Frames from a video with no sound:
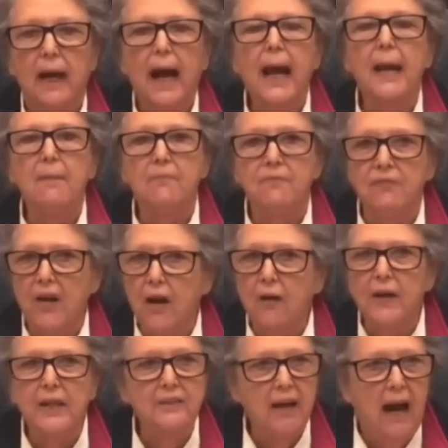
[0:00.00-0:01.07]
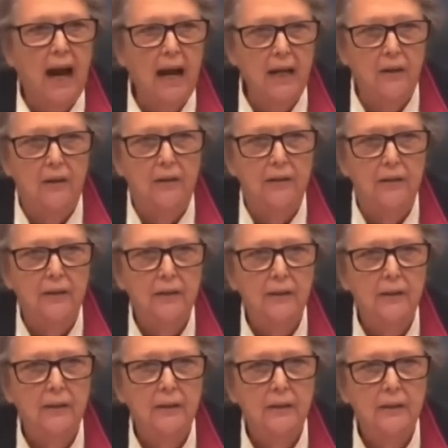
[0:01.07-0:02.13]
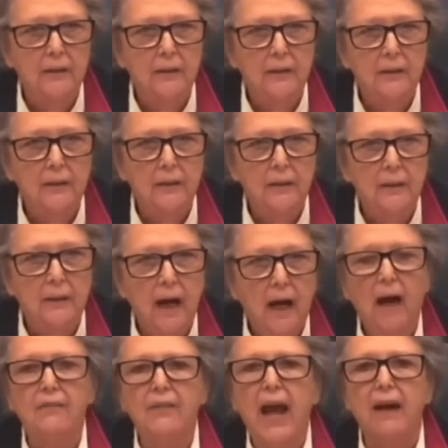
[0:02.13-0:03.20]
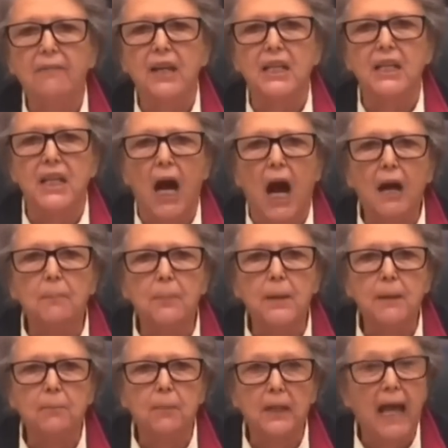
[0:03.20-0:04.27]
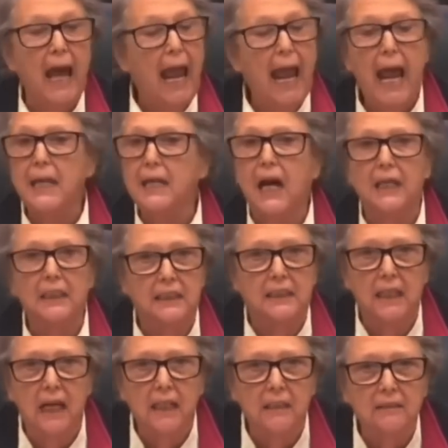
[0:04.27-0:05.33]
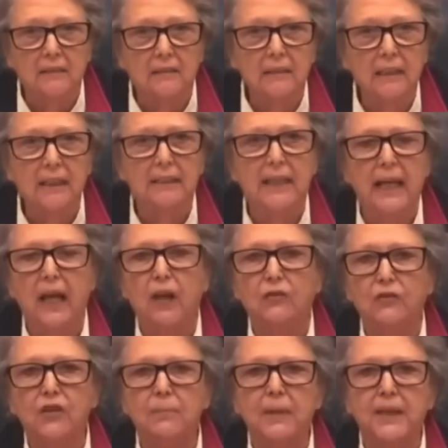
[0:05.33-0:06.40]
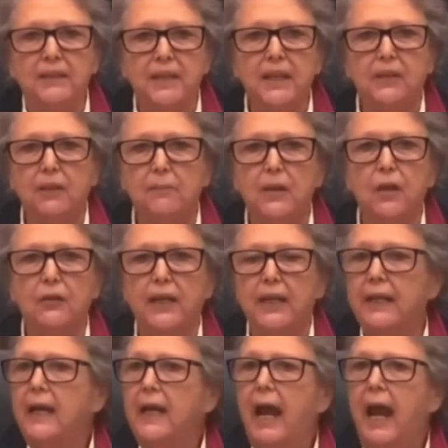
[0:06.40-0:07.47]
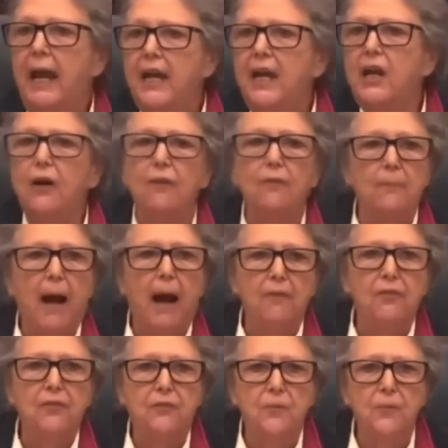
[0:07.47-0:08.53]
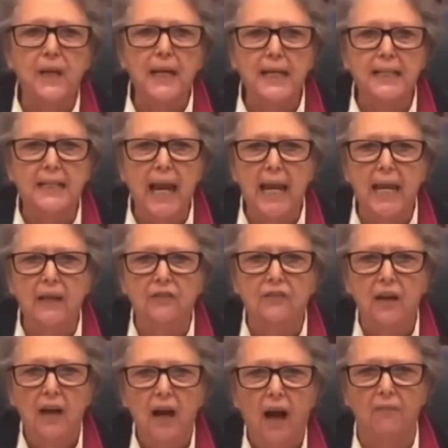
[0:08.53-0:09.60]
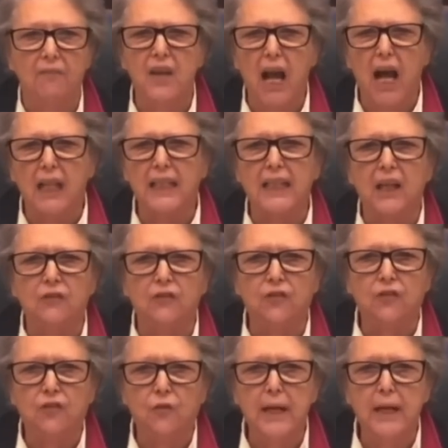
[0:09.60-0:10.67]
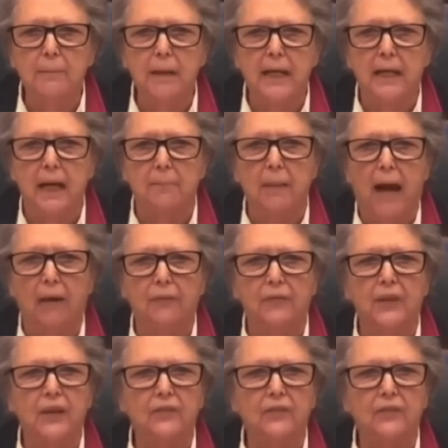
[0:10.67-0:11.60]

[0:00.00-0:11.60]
I am very tired of having young people and adults in the LGBT community hear 3 days of yelling and screaming about